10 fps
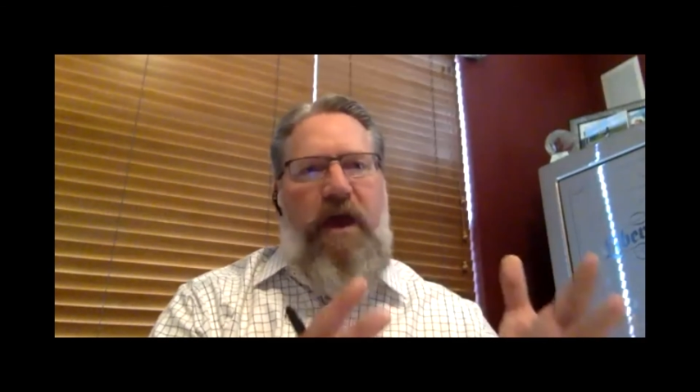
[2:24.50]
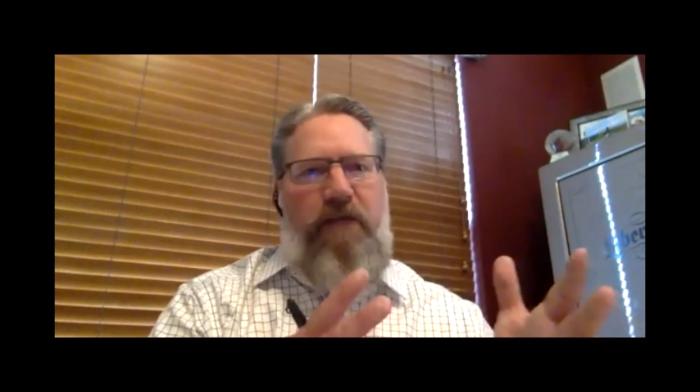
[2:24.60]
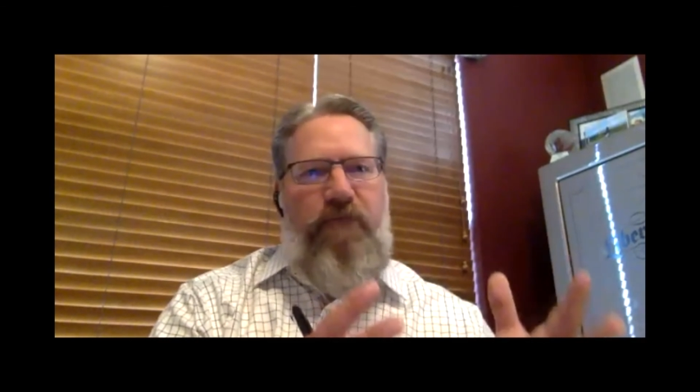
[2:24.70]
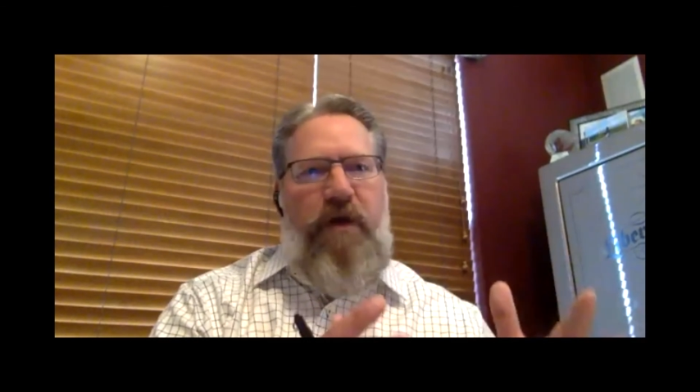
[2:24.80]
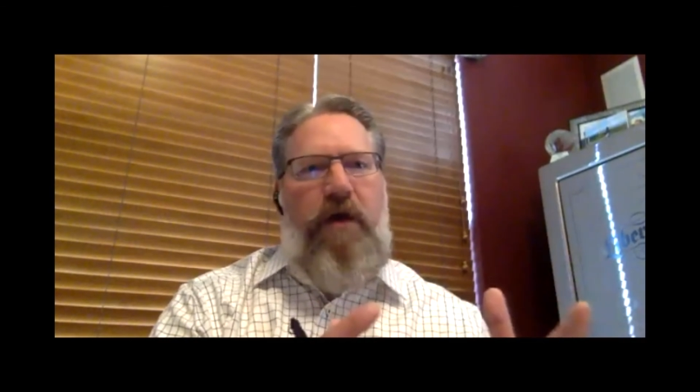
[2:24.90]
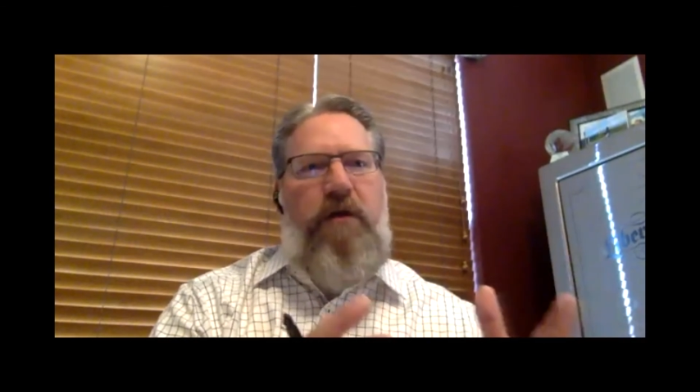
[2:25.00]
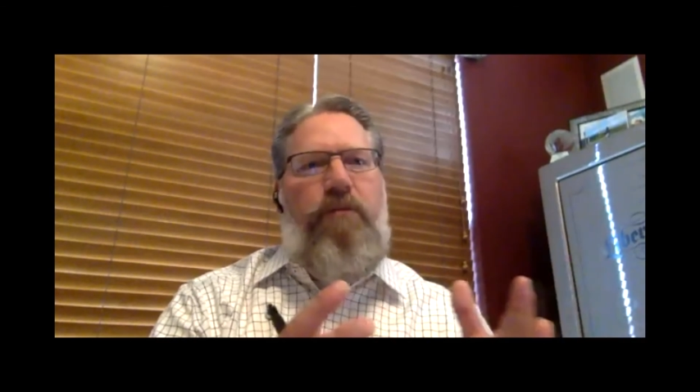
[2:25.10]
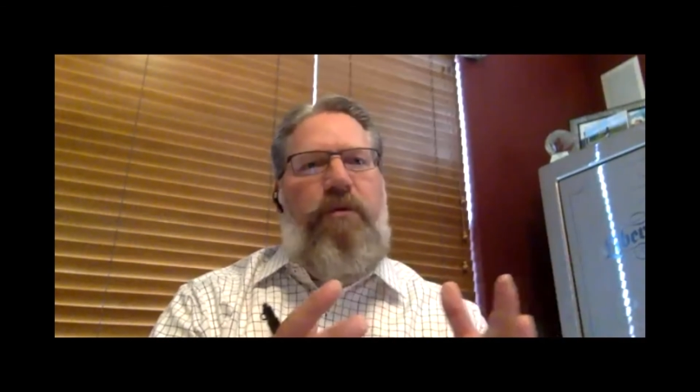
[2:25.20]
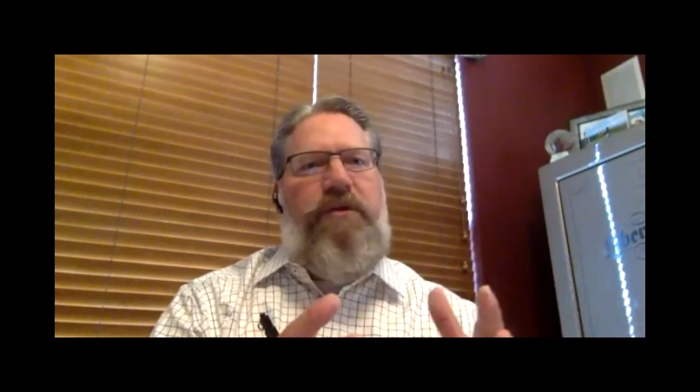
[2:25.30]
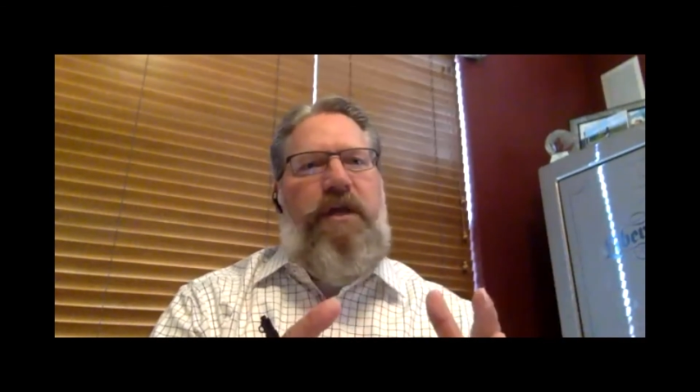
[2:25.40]
that
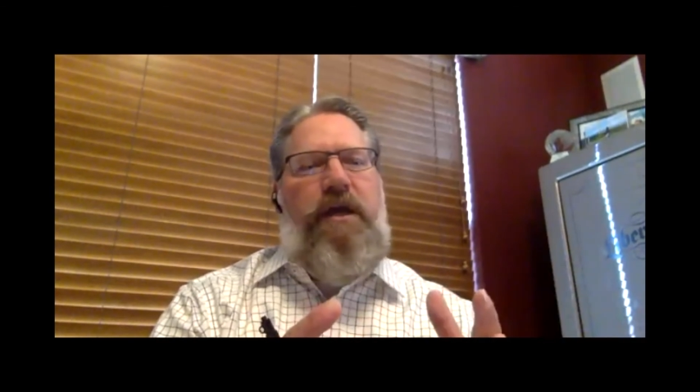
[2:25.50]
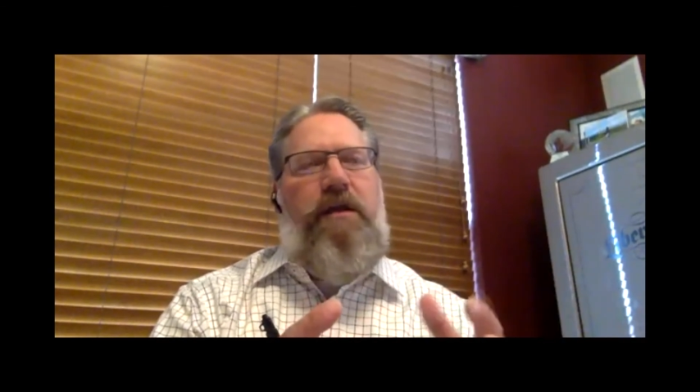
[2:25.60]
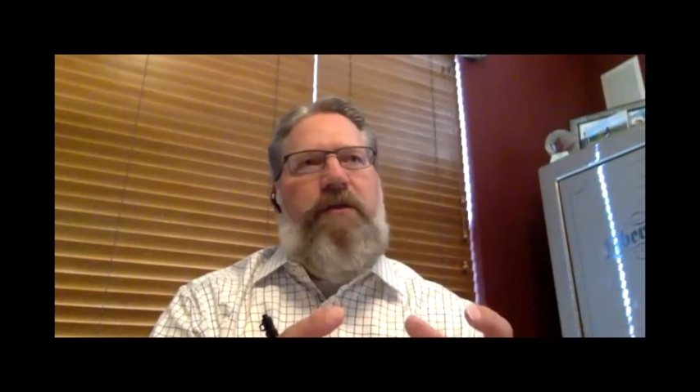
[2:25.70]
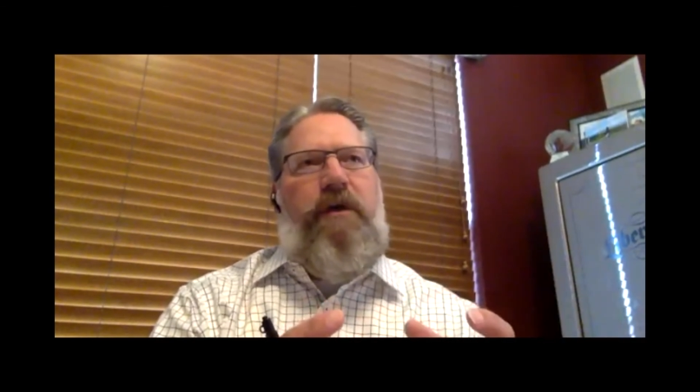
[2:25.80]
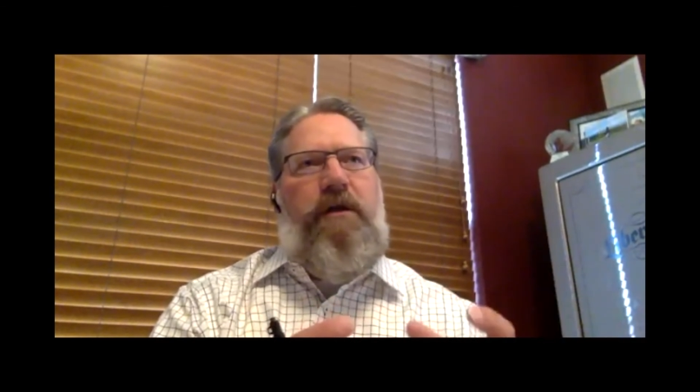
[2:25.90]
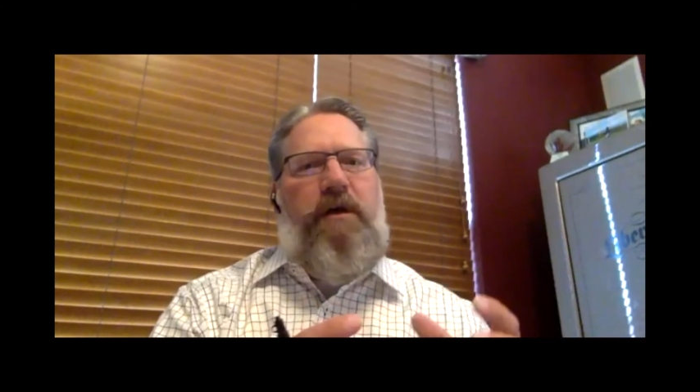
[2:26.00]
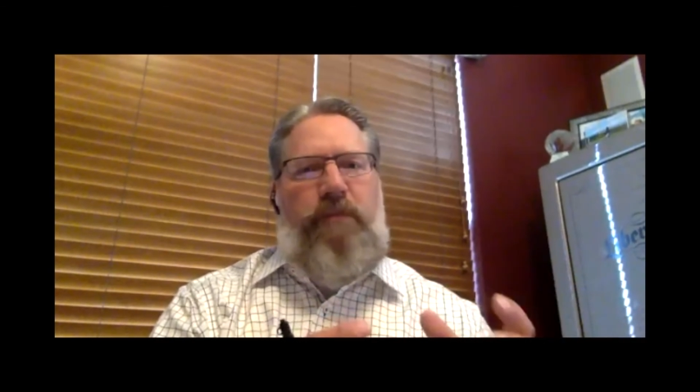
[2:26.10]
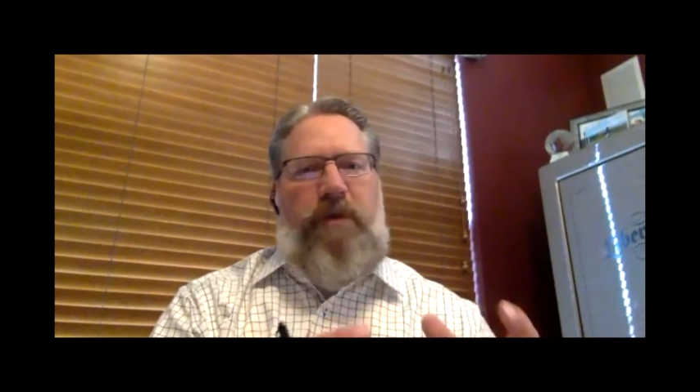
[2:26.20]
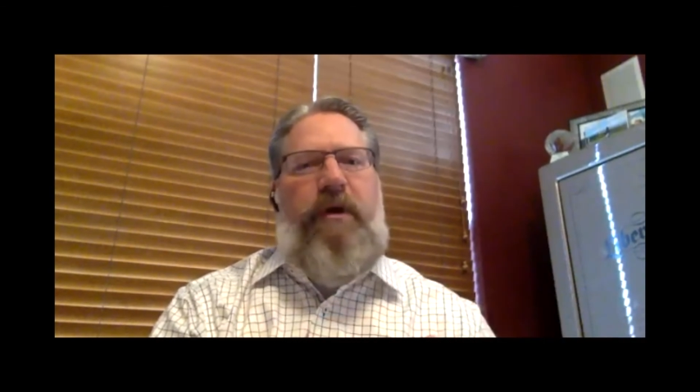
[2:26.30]
valuable data then can be